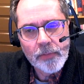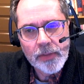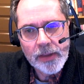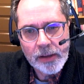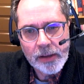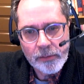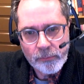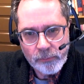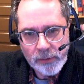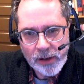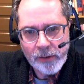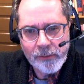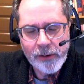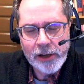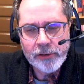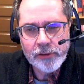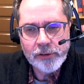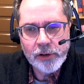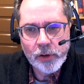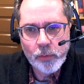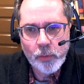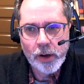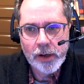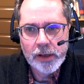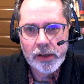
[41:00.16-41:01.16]
The
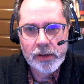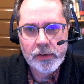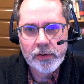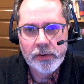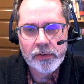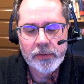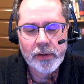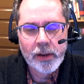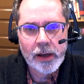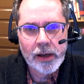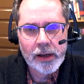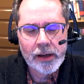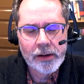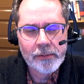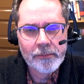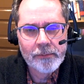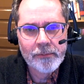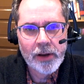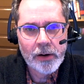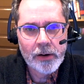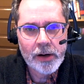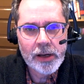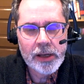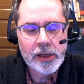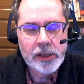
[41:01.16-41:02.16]
rearranging one is
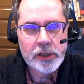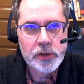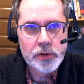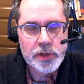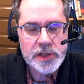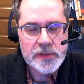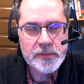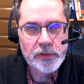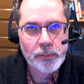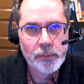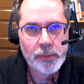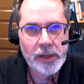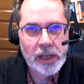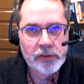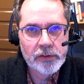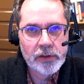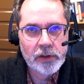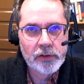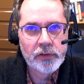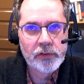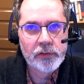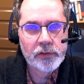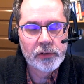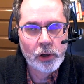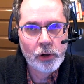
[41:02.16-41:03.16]
very useful because
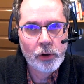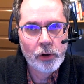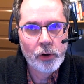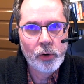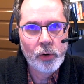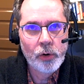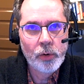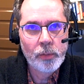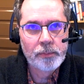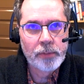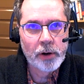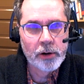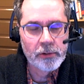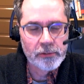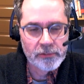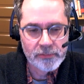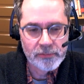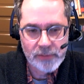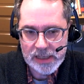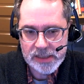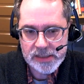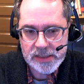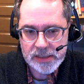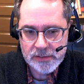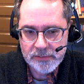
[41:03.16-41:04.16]
it's so
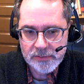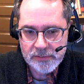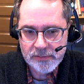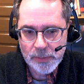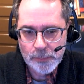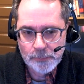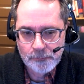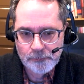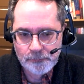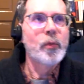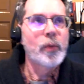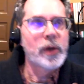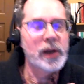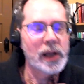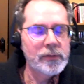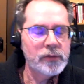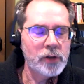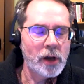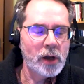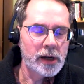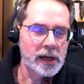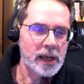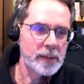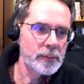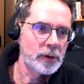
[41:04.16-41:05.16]
pervasive. When I've
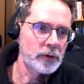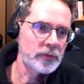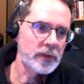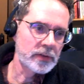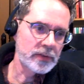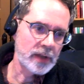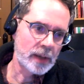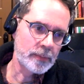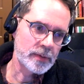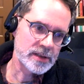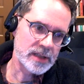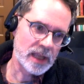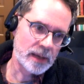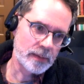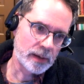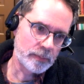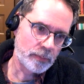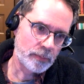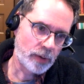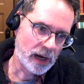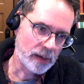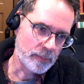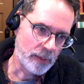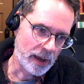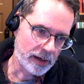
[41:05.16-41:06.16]
talked about this epistemic
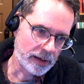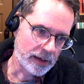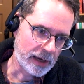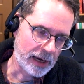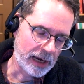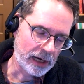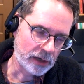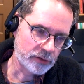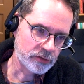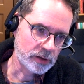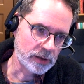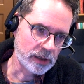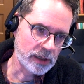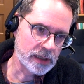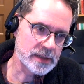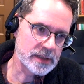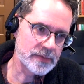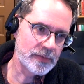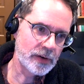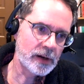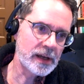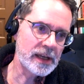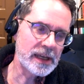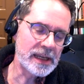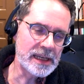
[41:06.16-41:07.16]
pragmatic action, it's
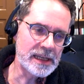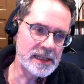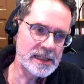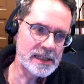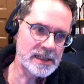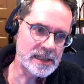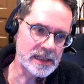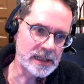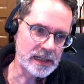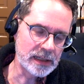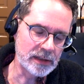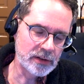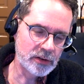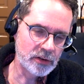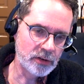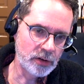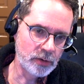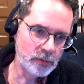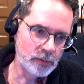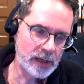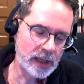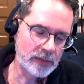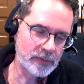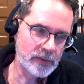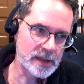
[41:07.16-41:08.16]
very easy
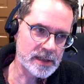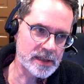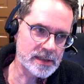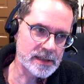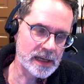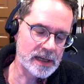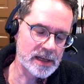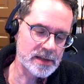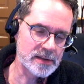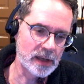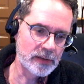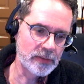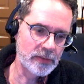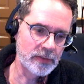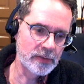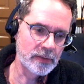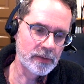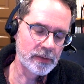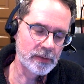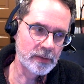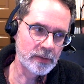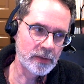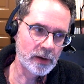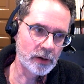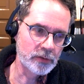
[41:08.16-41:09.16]
to get the sense that
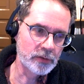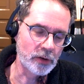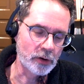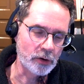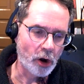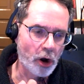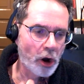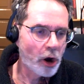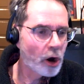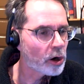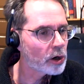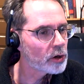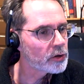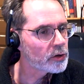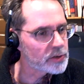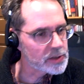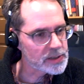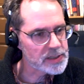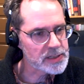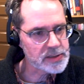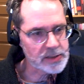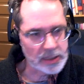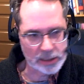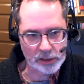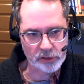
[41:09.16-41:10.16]
there's a hard
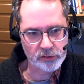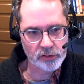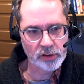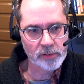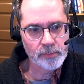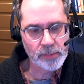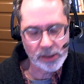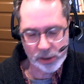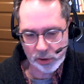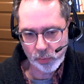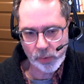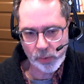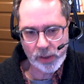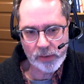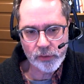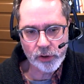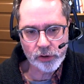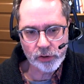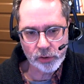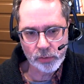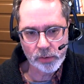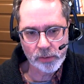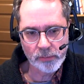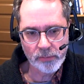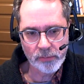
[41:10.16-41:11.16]
distinction between the
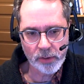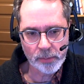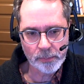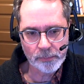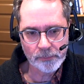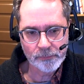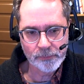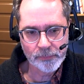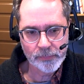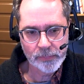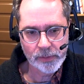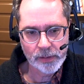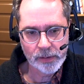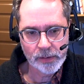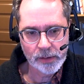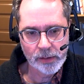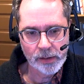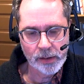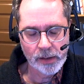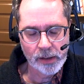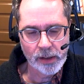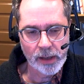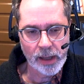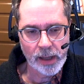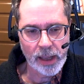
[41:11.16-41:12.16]
two of them.
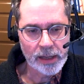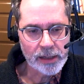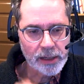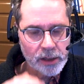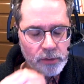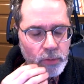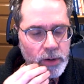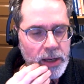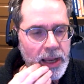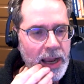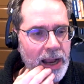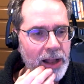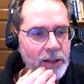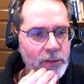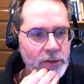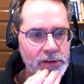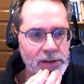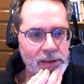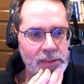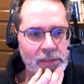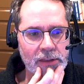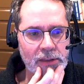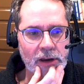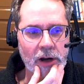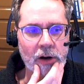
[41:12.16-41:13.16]
And in
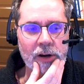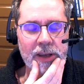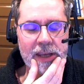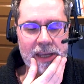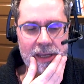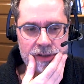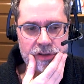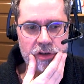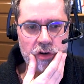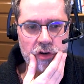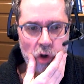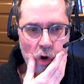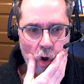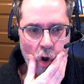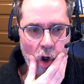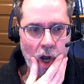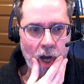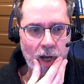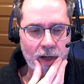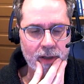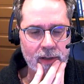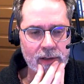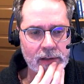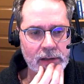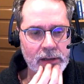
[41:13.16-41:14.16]
reality, there is
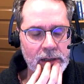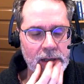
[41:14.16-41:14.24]
not.